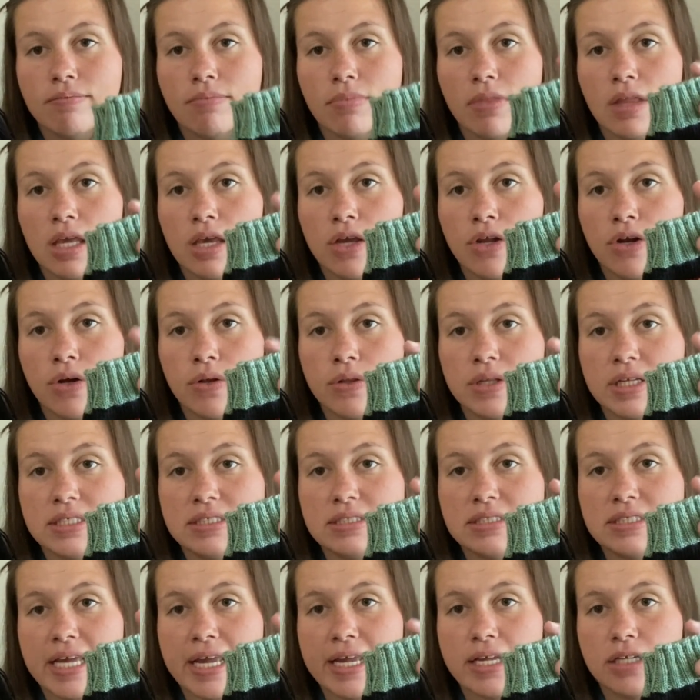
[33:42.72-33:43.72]
you know,
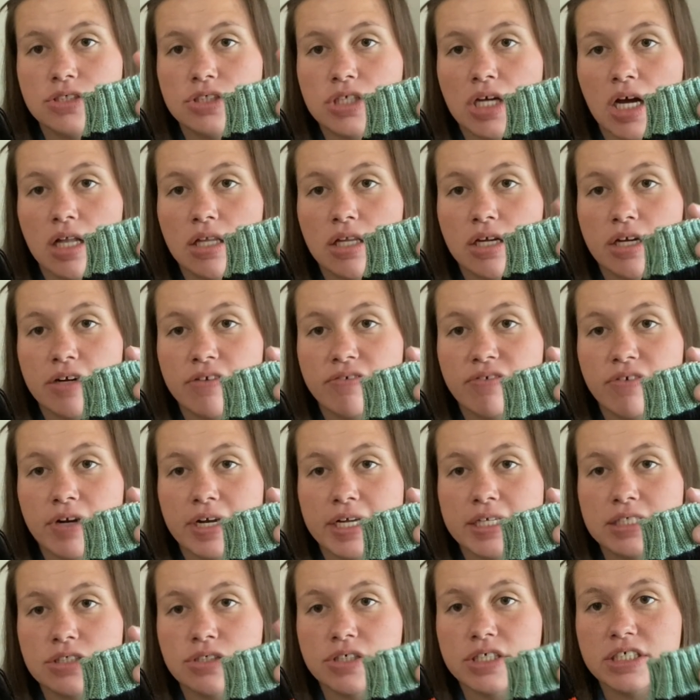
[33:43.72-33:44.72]
this sage color for
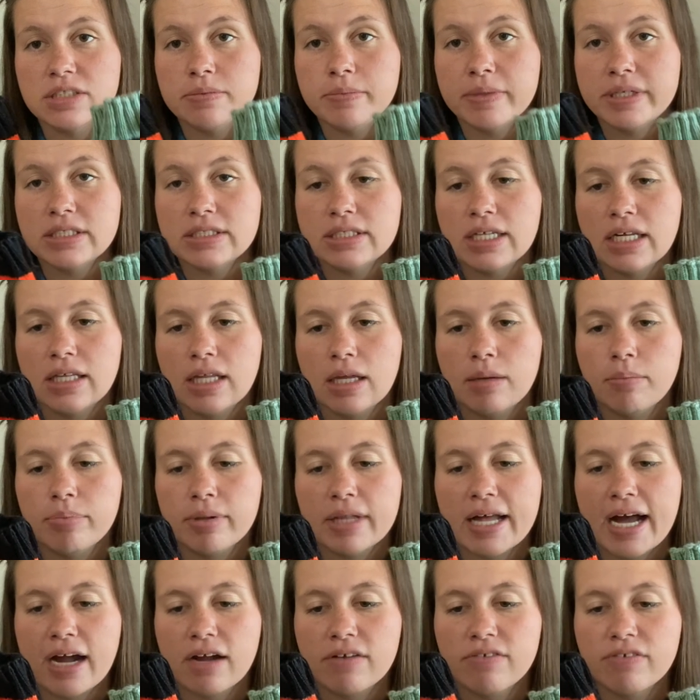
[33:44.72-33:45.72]
his Christmas and then
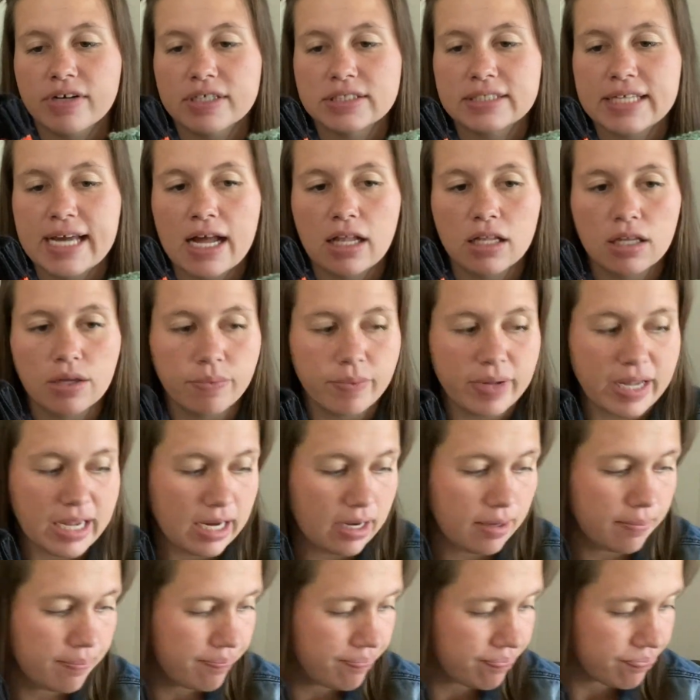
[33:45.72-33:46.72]
black for his
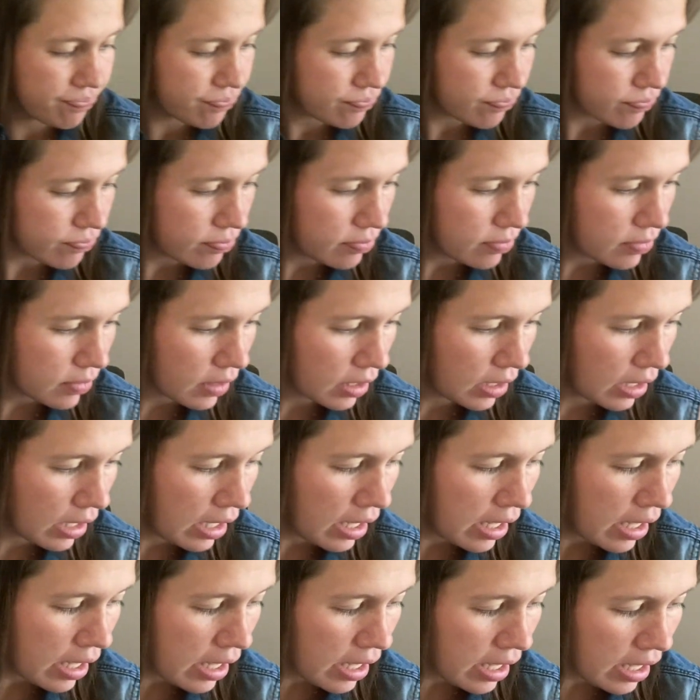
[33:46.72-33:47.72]
Halloween.
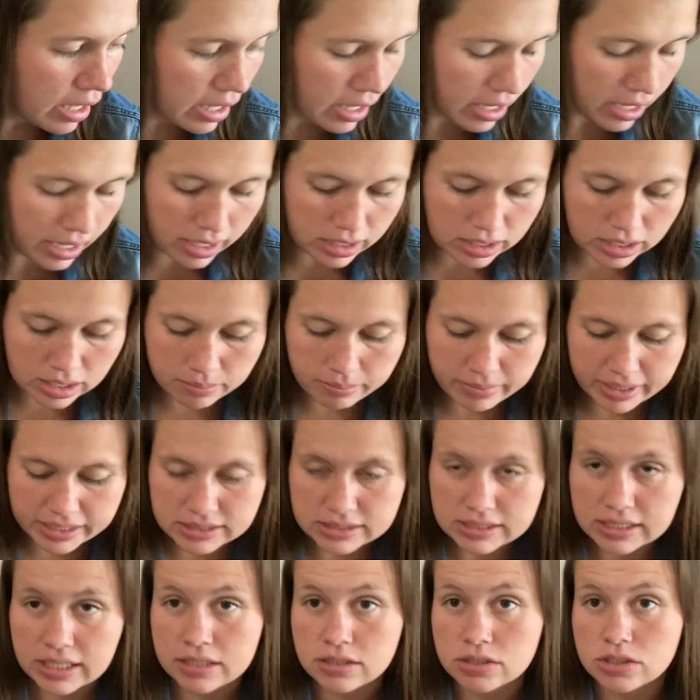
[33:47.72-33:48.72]
And then my
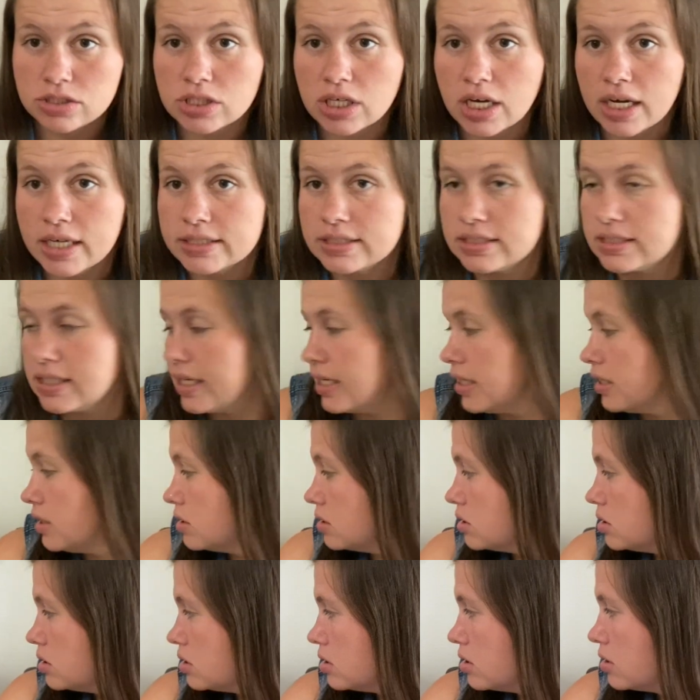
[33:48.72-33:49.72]
son
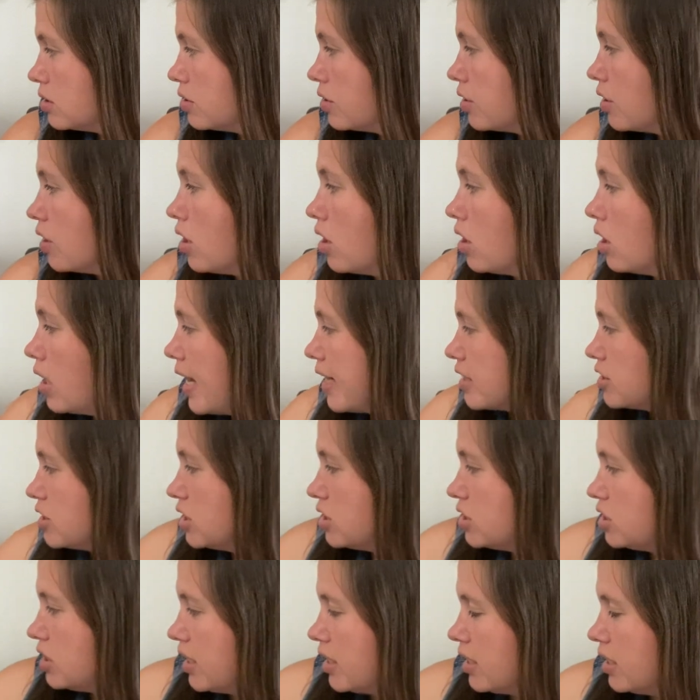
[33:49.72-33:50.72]
Dawson's, I'll actually
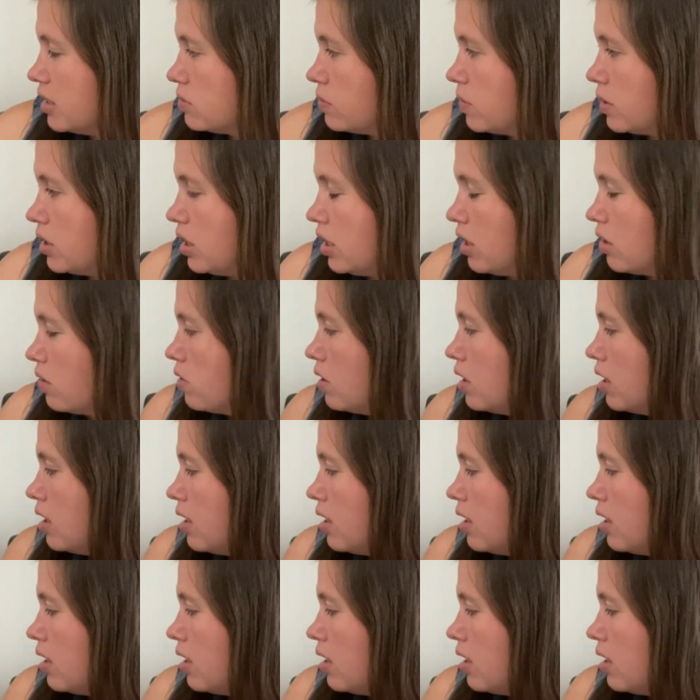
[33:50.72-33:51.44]
share this with you.